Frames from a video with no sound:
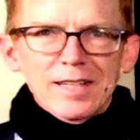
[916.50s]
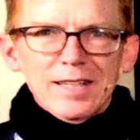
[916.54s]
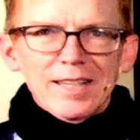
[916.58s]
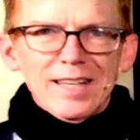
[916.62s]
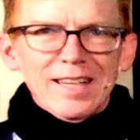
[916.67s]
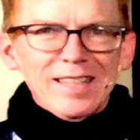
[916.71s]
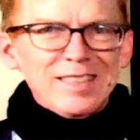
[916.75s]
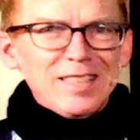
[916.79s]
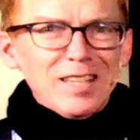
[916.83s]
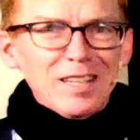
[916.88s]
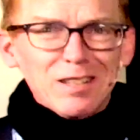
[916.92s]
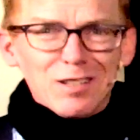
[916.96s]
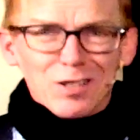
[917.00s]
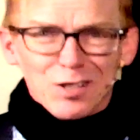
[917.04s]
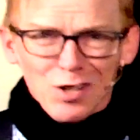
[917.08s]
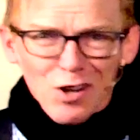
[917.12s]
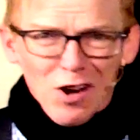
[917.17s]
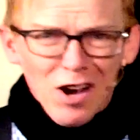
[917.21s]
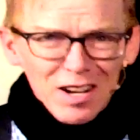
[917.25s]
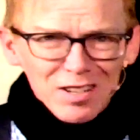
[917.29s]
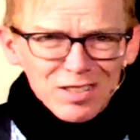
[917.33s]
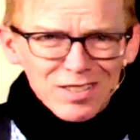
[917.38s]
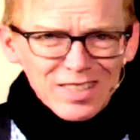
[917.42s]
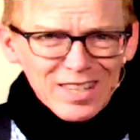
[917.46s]
it's
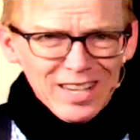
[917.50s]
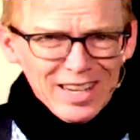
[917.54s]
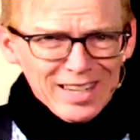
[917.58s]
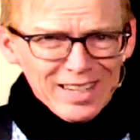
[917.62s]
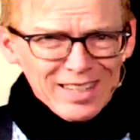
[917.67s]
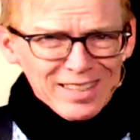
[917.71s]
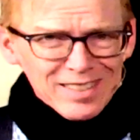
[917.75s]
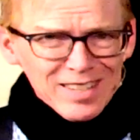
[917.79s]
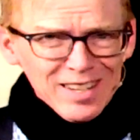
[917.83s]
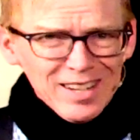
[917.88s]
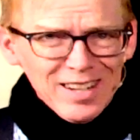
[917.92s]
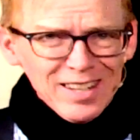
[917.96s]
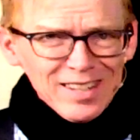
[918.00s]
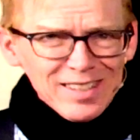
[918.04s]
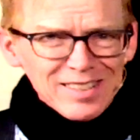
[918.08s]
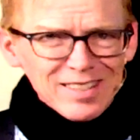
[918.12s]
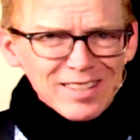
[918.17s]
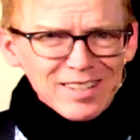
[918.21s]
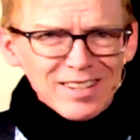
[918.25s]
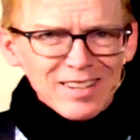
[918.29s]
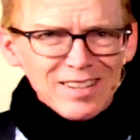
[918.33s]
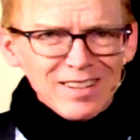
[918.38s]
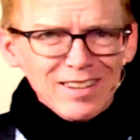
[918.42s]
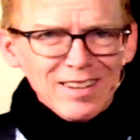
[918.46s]
exhausting, isn't it?
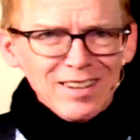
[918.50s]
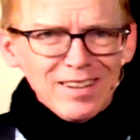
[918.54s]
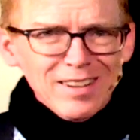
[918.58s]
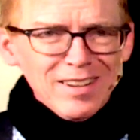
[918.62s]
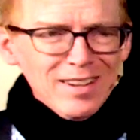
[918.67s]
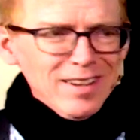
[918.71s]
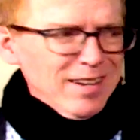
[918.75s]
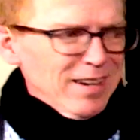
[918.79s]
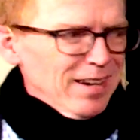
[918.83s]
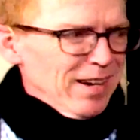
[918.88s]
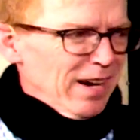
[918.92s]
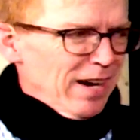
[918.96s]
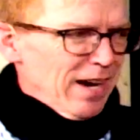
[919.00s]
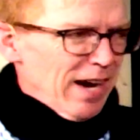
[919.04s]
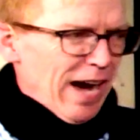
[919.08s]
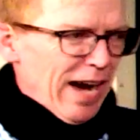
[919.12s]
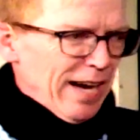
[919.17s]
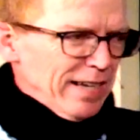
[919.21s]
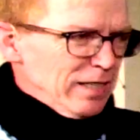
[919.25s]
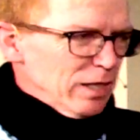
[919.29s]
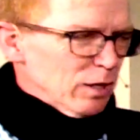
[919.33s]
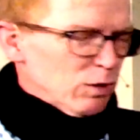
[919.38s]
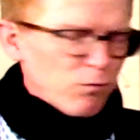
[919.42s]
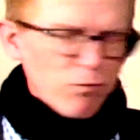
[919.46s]
I
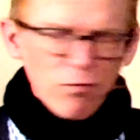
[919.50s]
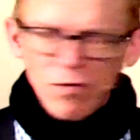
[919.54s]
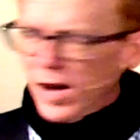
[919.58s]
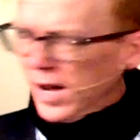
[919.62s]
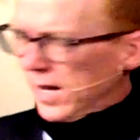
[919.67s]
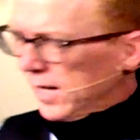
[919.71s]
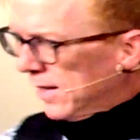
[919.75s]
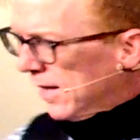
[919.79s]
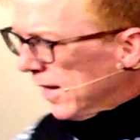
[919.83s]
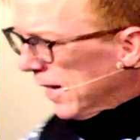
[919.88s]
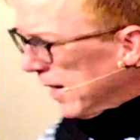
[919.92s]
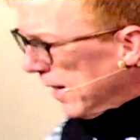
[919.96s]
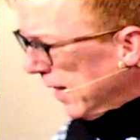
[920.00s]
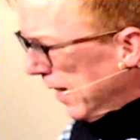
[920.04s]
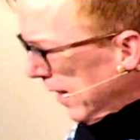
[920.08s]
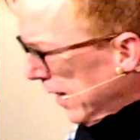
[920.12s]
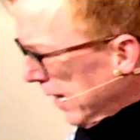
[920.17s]
just find that